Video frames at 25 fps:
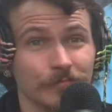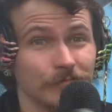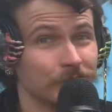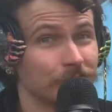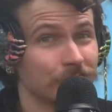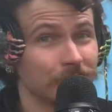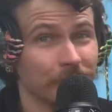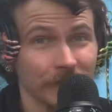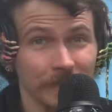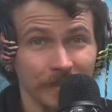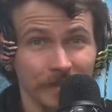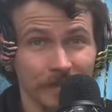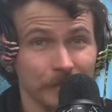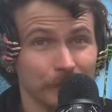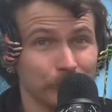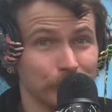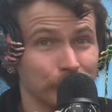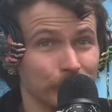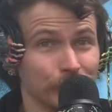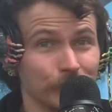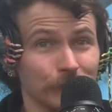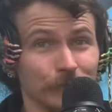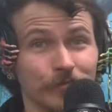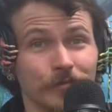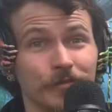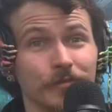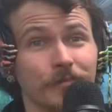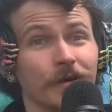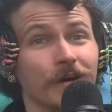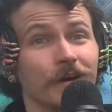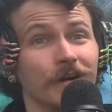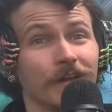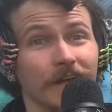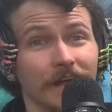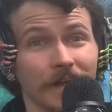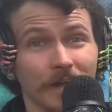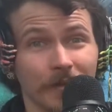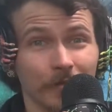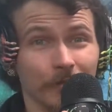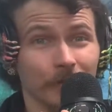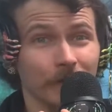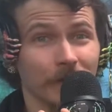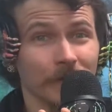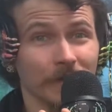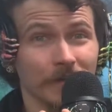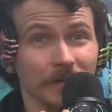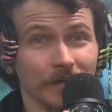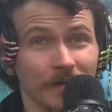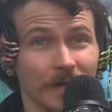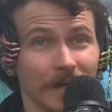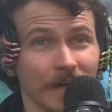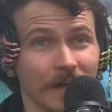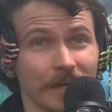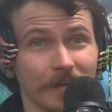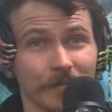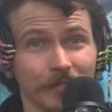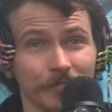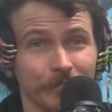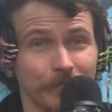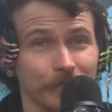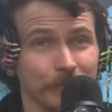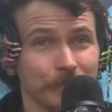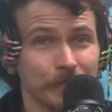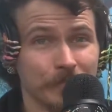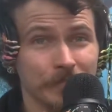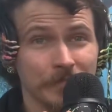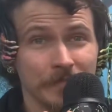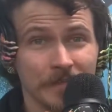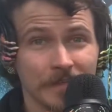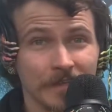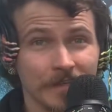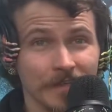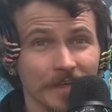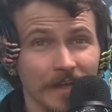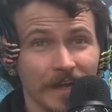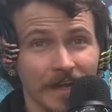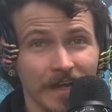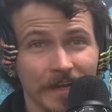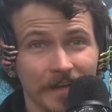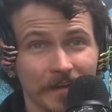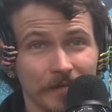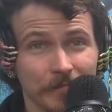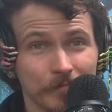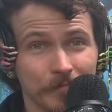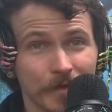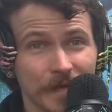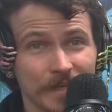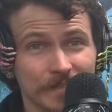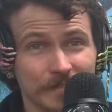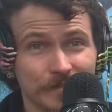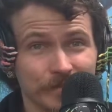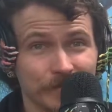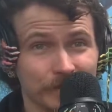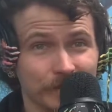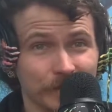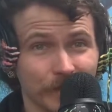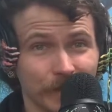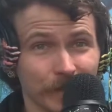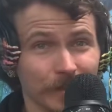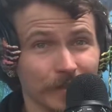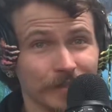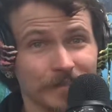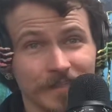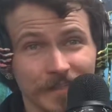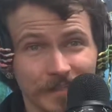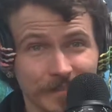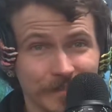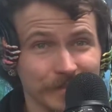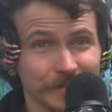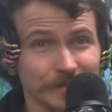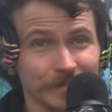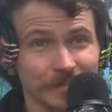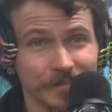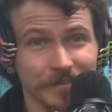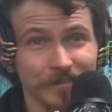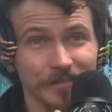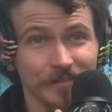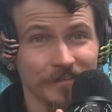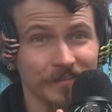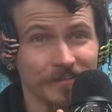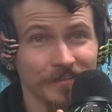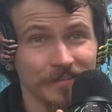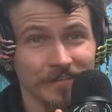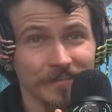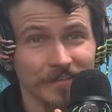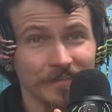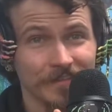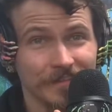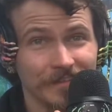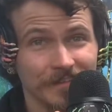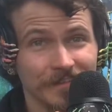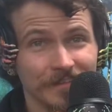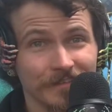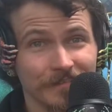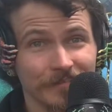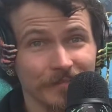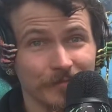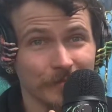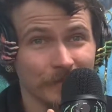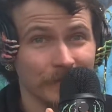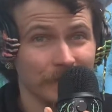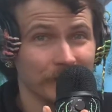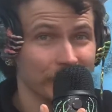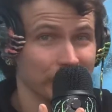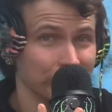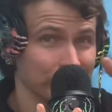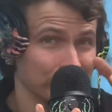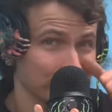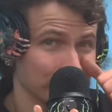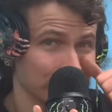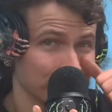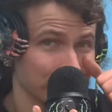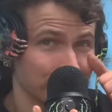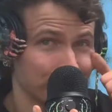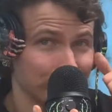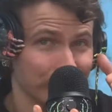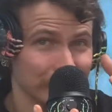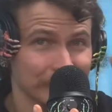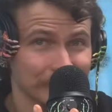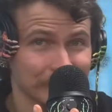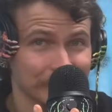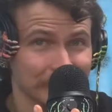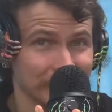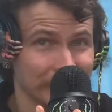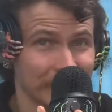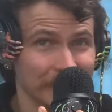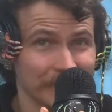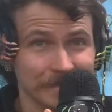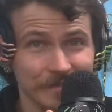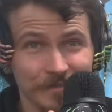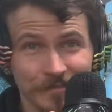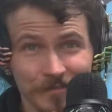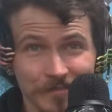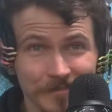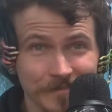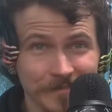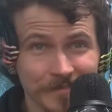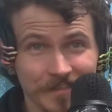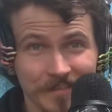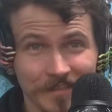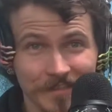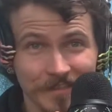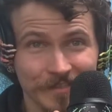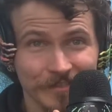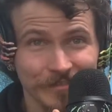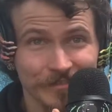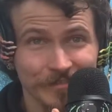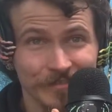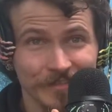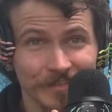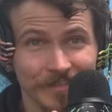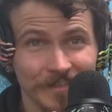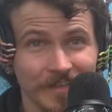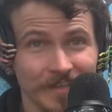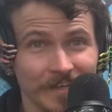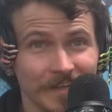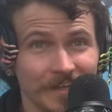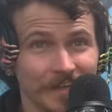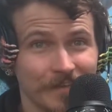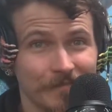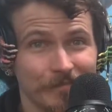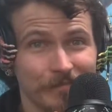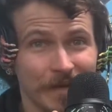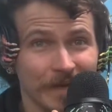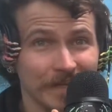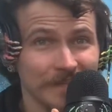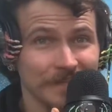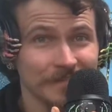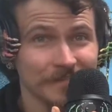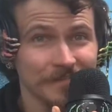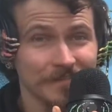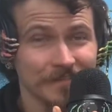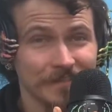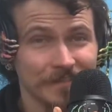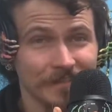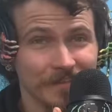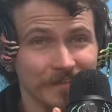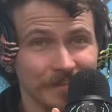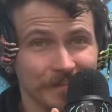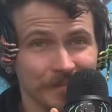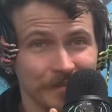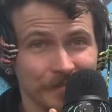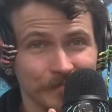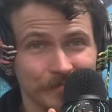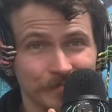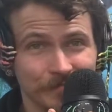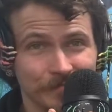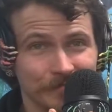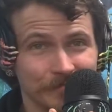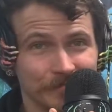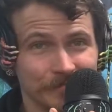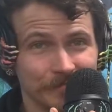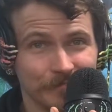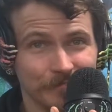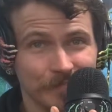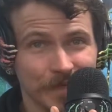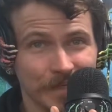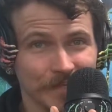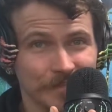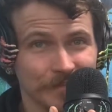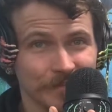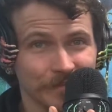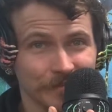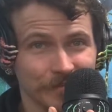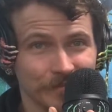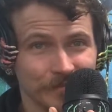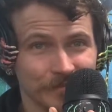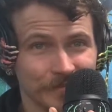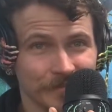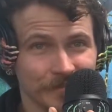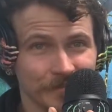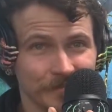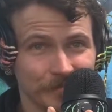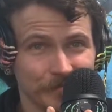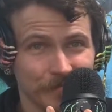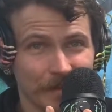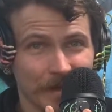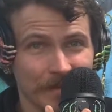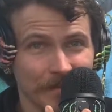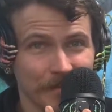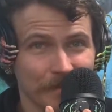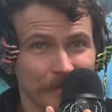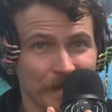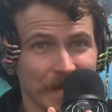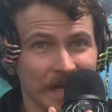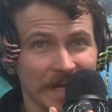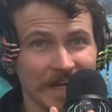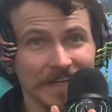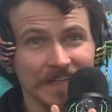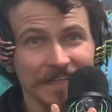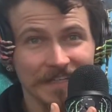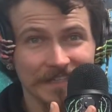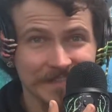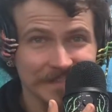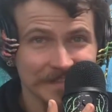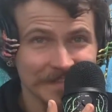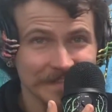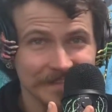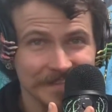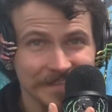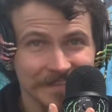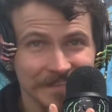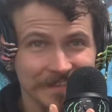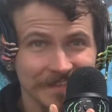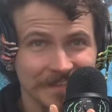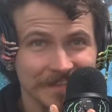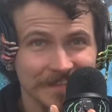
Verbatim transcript: fucking blew them all out of the water. I've I had a master's in architecture from one of the best design schools in the country, master's, uh, bachelor's in mathematics